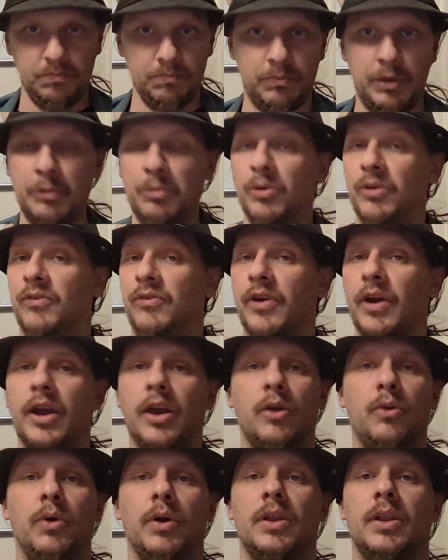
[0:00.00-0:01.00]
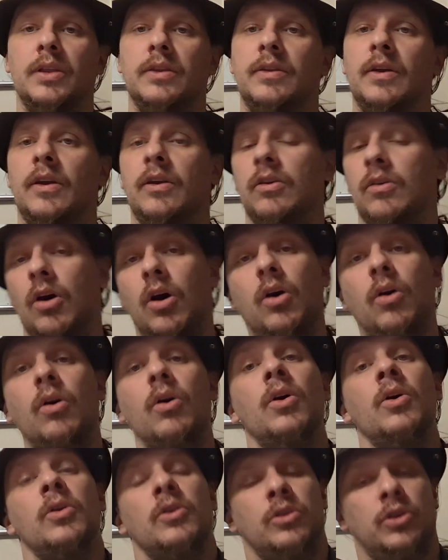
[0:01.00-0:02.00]
People would very quickly tell you,
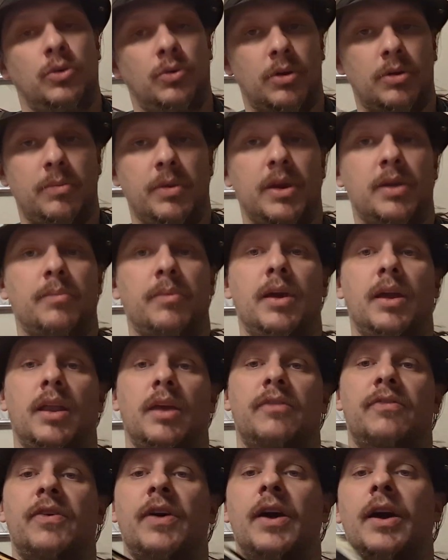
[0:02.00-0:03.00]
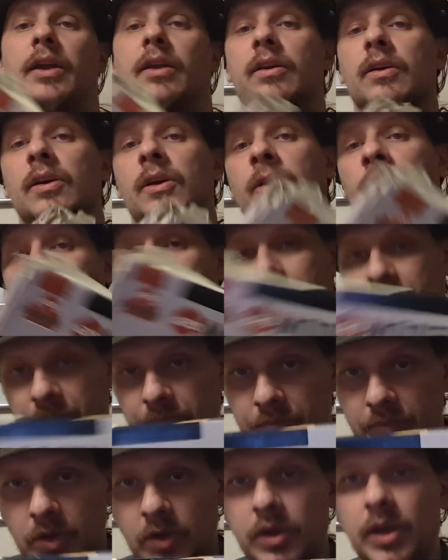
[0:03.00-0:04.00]
oh, you want to make a melee fighter?
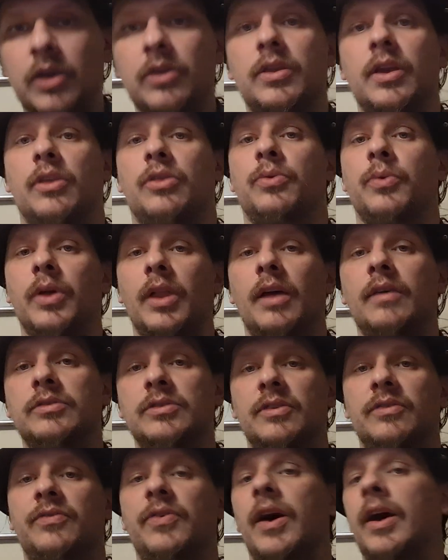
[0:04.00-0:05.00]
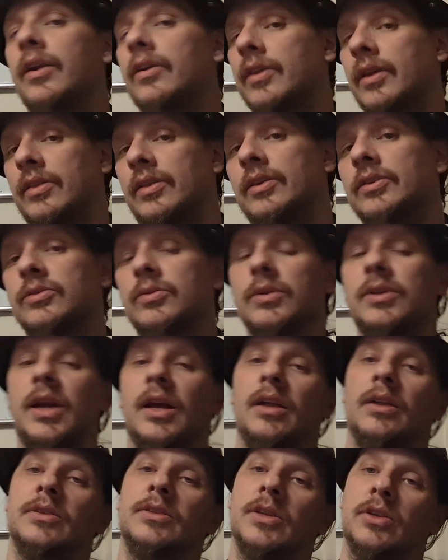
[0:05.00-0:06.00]
Okay, you take 3 levels in fighter, take these 3
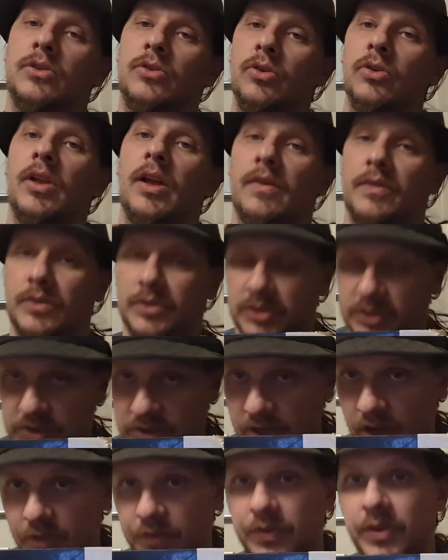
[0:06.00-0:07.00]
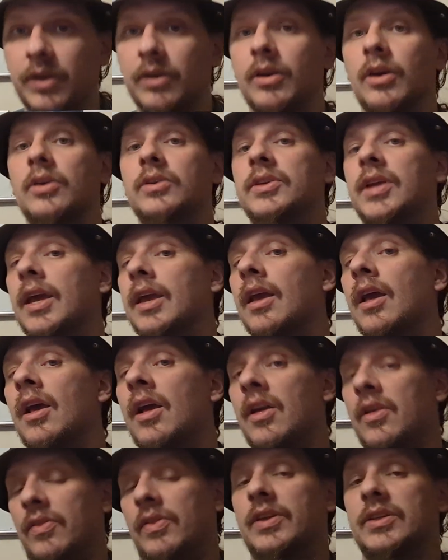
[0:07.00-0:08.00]
talents, take 2 levels in tough hero, take
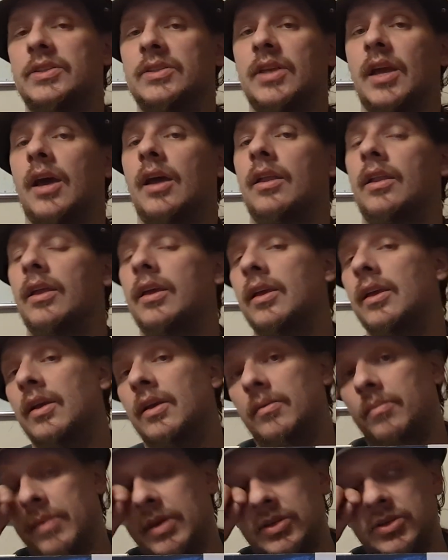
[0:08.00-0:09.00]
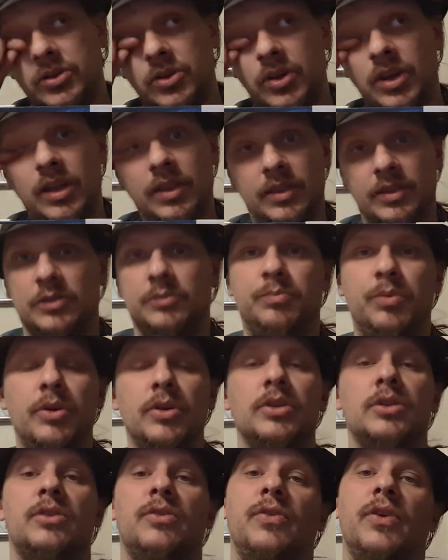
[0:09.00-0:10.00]
this talent, make sure you get this
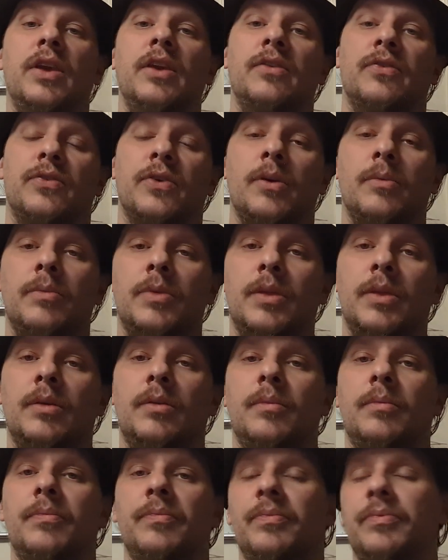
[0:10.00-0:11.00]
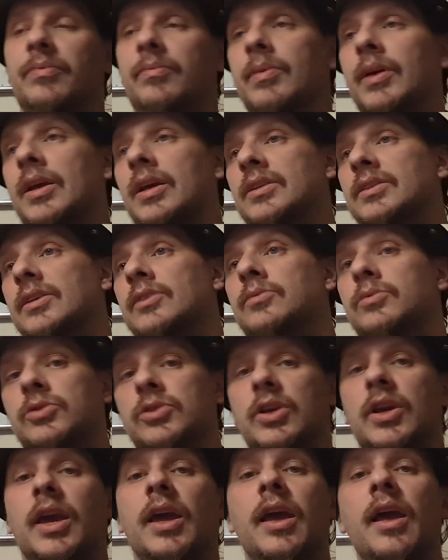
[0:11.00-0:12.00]
bonus feat from them because that's what
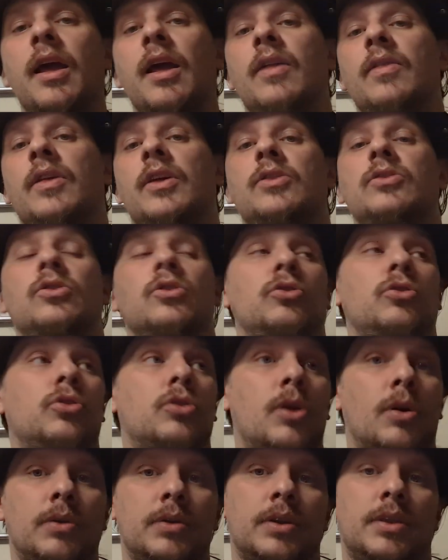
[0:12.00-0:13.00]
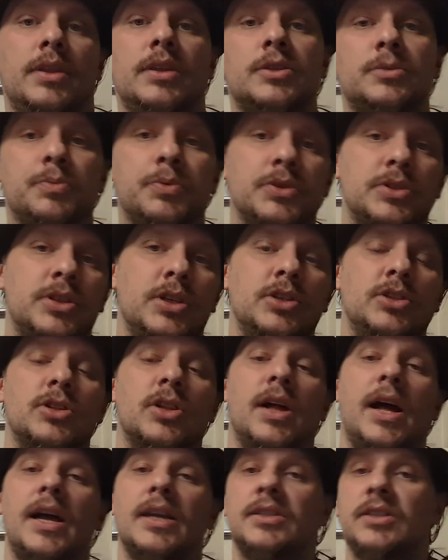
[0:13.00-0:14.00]
you get. Then you go into this prestige
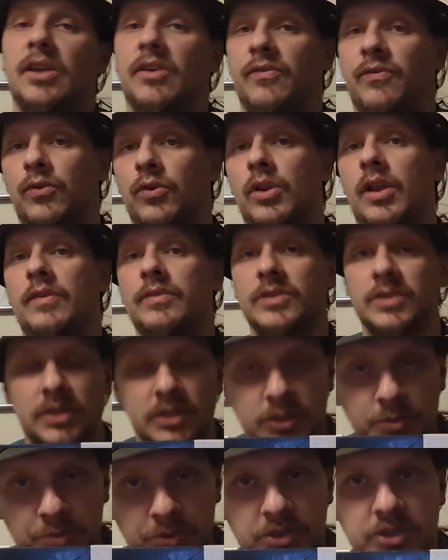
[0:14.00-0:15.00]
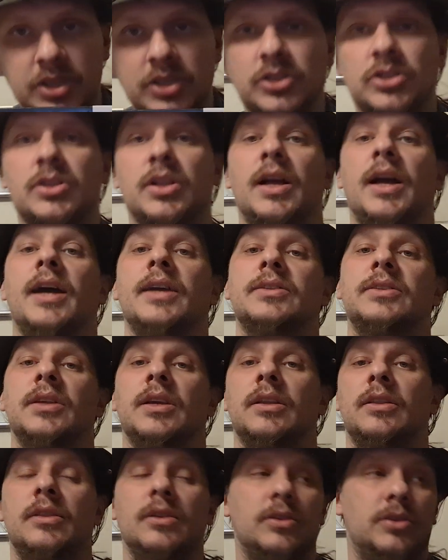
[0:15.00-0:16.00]
class, take 4 levels of this prestige class to
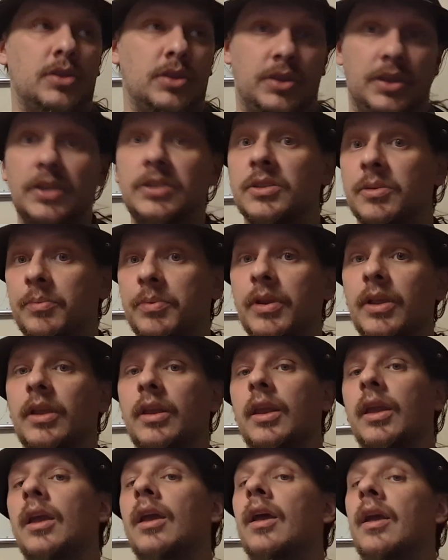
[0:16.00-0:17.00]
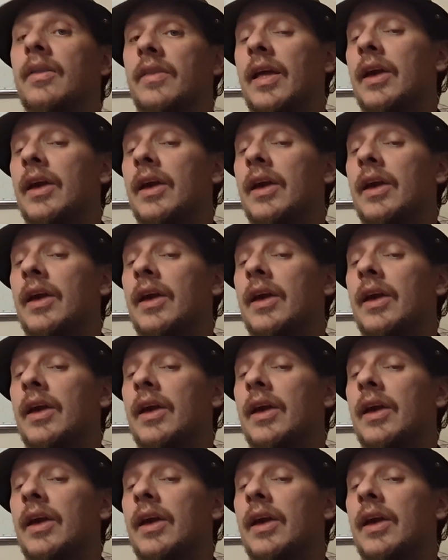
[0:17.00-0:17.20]
get to this ability.